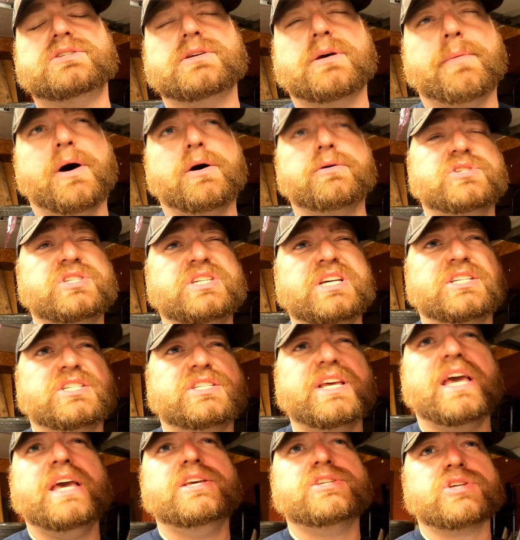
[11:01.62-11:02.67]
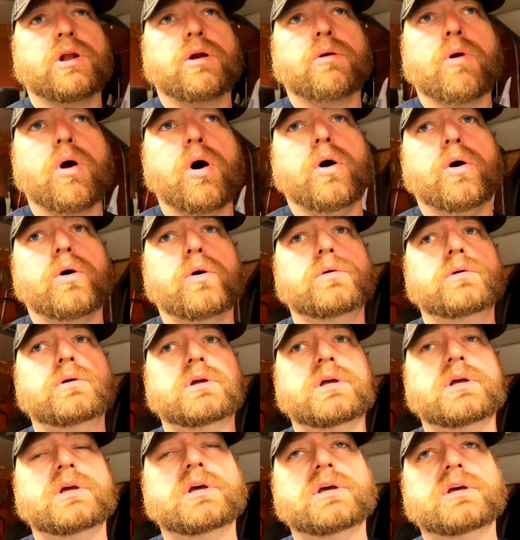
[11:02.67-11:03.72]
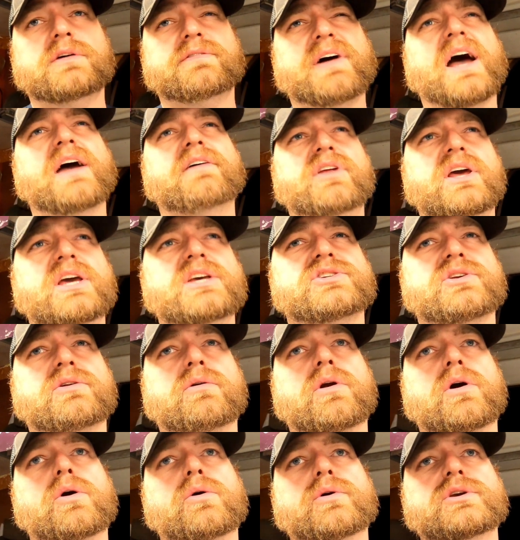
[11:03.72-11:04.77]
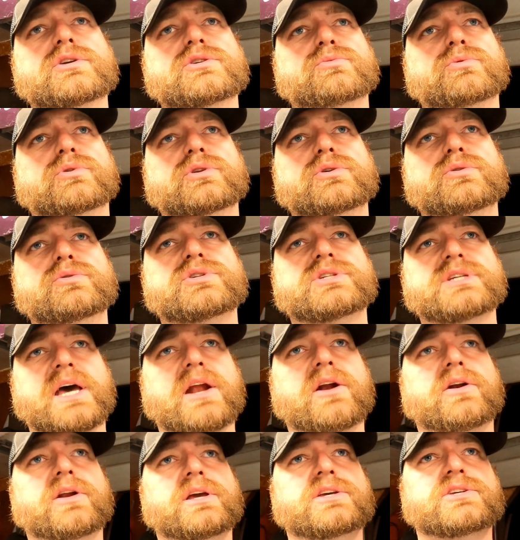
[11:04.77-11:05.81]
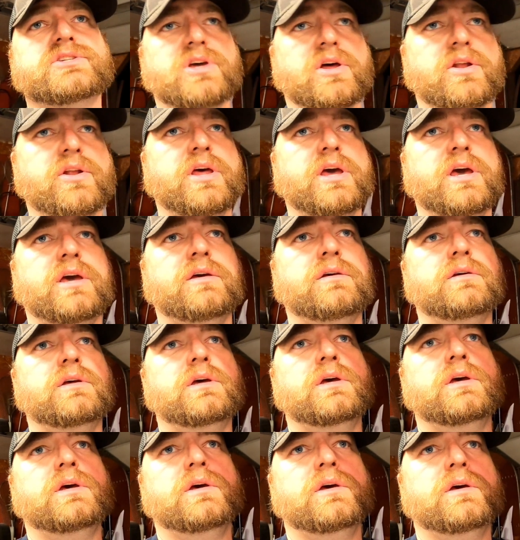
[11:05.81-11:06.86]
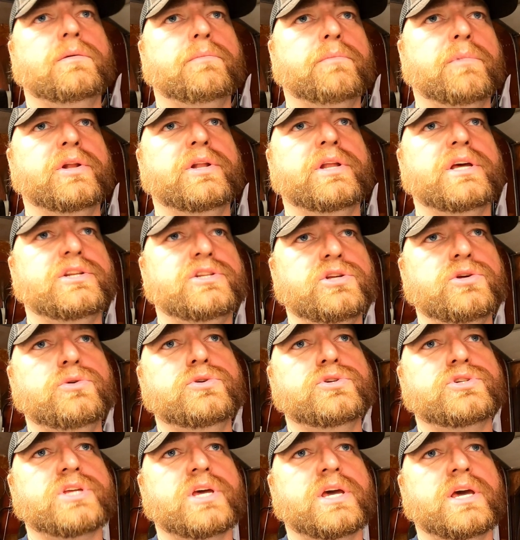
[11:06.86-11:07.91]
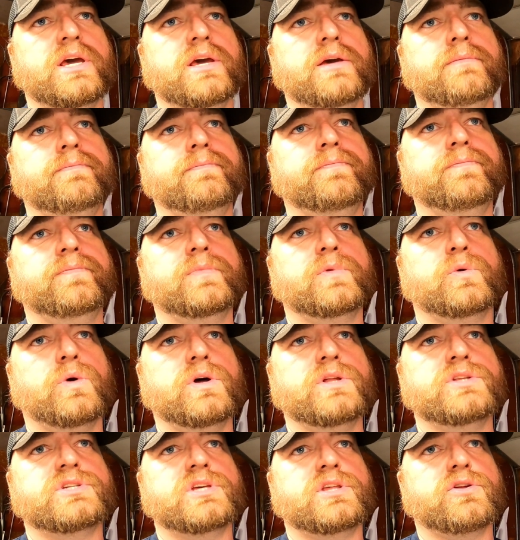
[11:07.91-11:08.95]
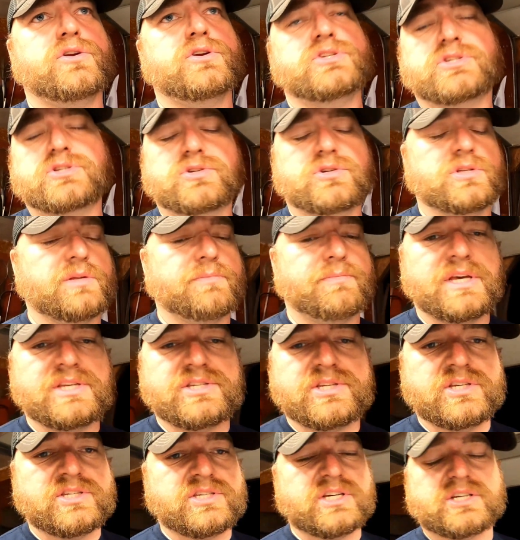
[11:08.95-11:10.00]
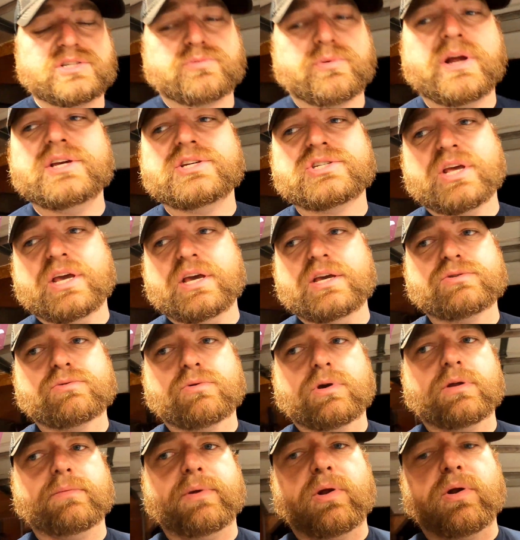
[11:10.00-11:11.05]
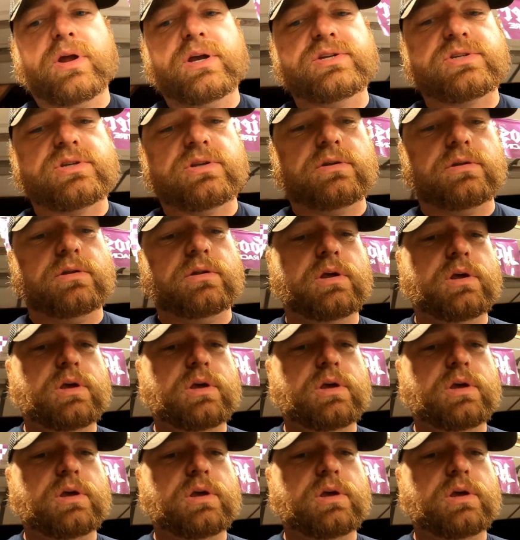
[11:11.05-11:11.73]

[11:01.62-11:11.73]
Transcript: about 6 days in a row, 5 days in a row, because we'll do Saturday, Sunday, Monday, Tuesday, Wednesday, Thursday. So basically 6 race days we're going to be racing.